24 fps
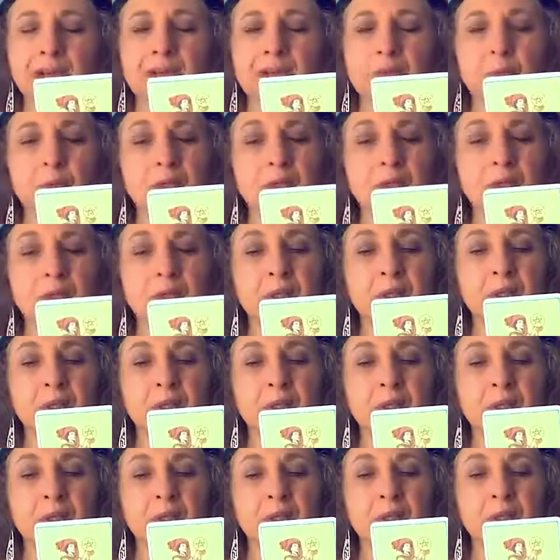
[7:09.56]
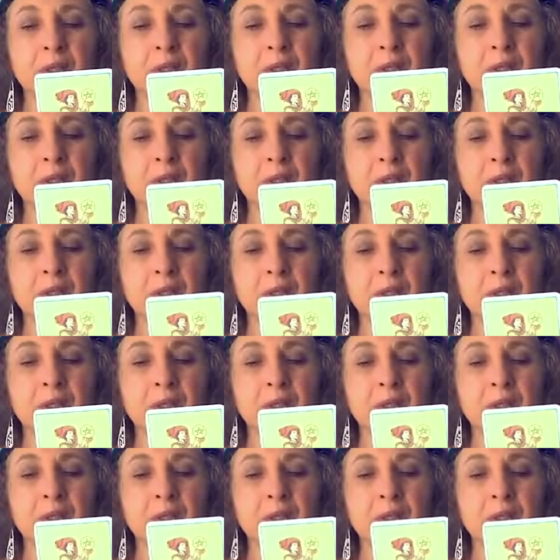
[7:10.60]
relating to
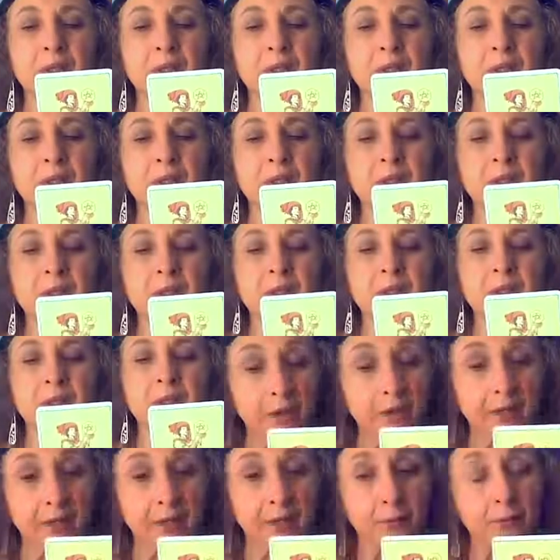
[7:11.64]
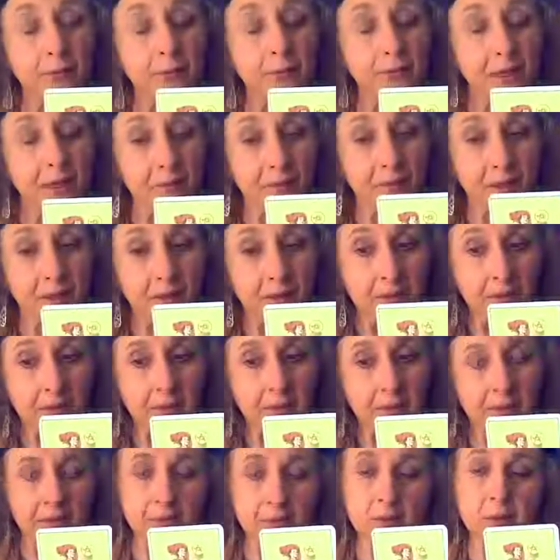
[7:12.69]
divine feminine,
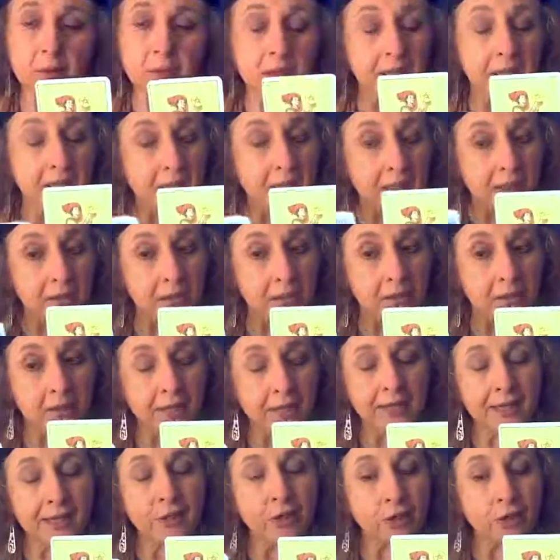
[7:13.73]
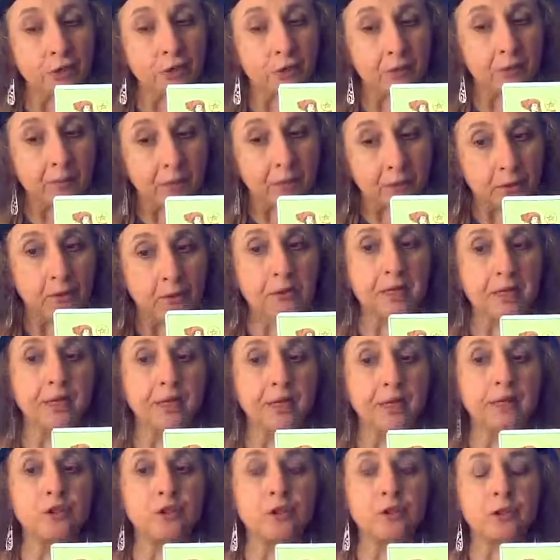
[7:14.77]
relating to nature, Mother
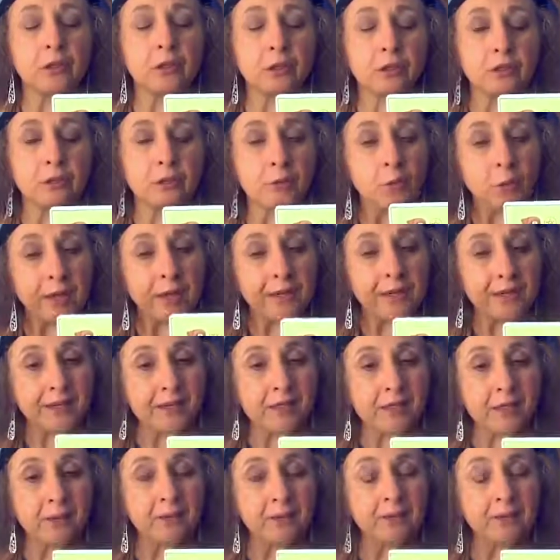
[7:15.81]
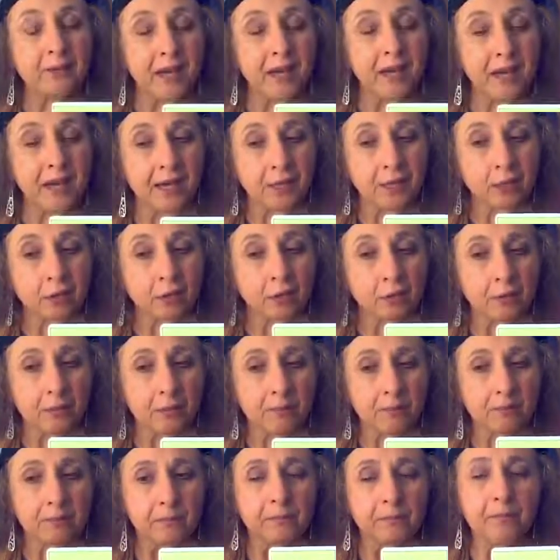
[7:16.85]
Nature, what is of value.
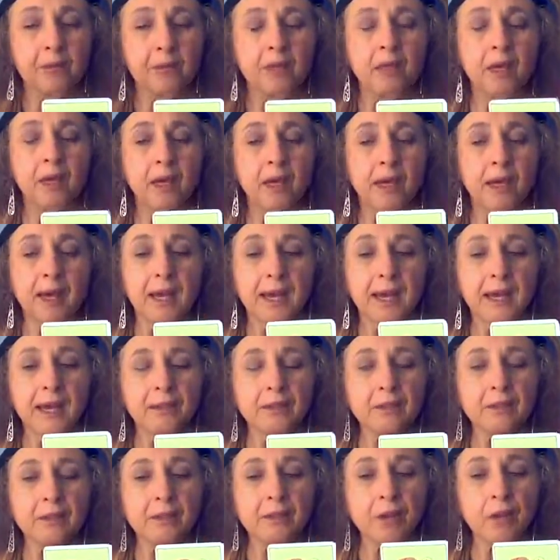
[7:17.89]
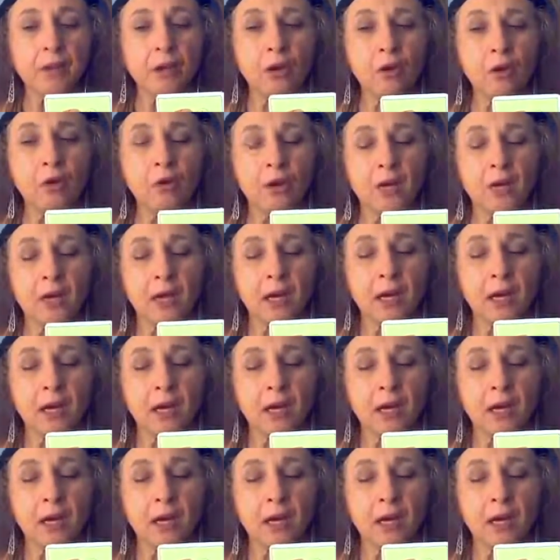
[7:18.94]
And so